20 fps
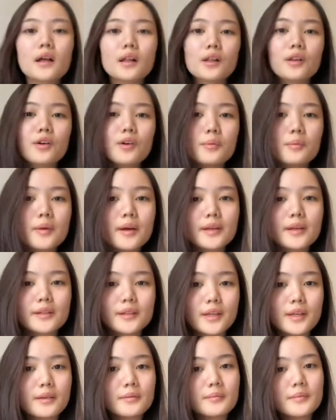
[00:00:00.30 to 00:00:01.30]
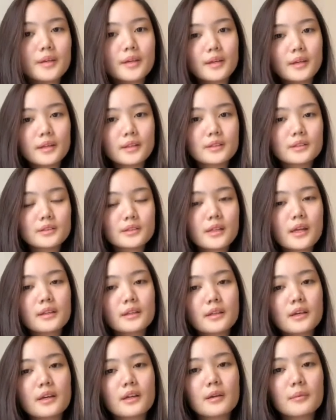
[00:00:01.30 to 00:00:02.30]
Hello, my name is
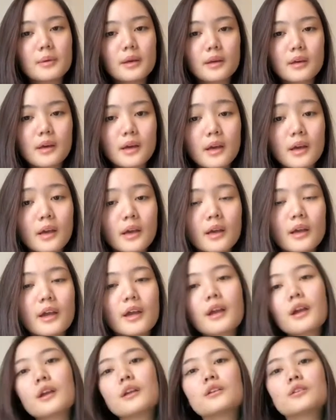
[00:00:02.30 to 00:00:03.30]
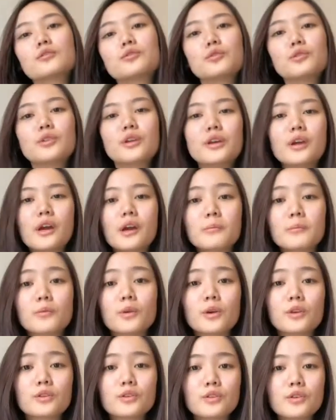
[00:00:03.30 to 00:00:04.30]
Tania Rebecca, and today I'm
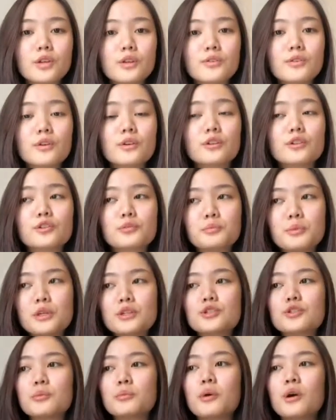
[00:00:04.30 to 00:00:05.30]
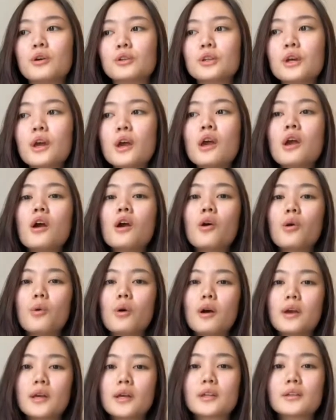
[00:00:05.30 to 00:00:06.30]
going to give you a speech about
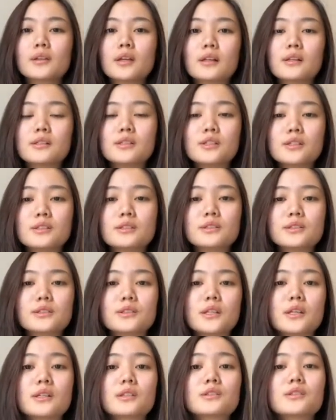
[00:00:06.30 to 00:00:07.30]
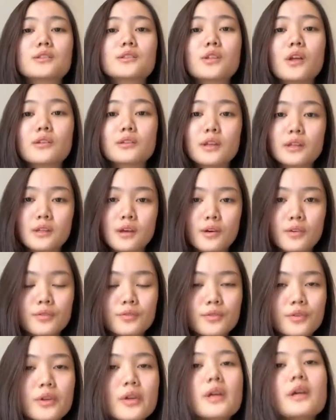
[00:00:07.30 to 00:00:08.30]
why intelligence is not enough.
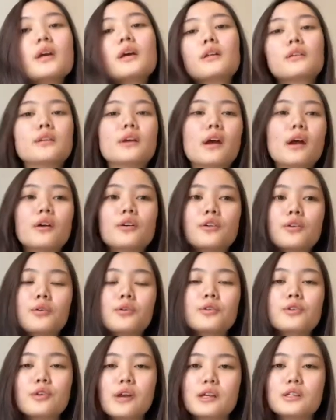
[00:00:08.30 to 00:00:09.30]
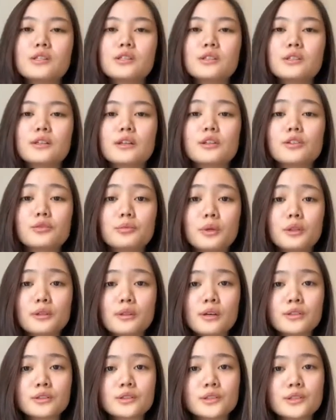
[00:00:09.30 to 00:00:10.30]
There are no great genius
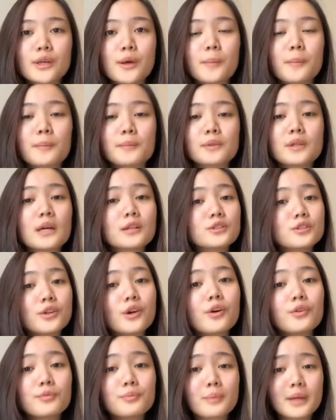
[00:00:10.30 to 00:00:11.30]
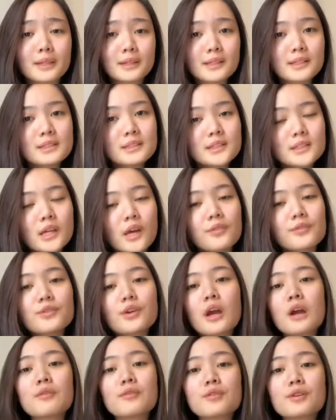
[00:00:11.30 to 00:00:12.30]
without some touch of madness. Have you
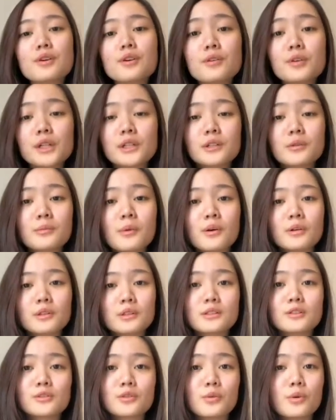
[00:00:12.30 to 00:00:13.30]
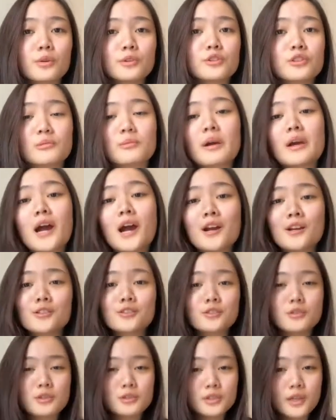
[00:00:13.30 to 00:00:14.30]
ever heard about these quotes by
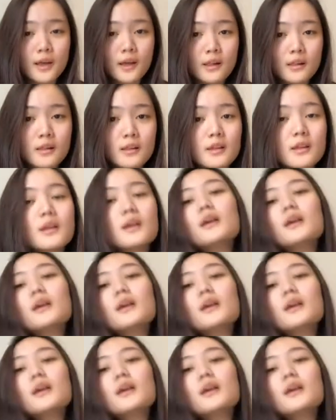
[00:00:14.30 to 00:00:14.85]
Aristotle?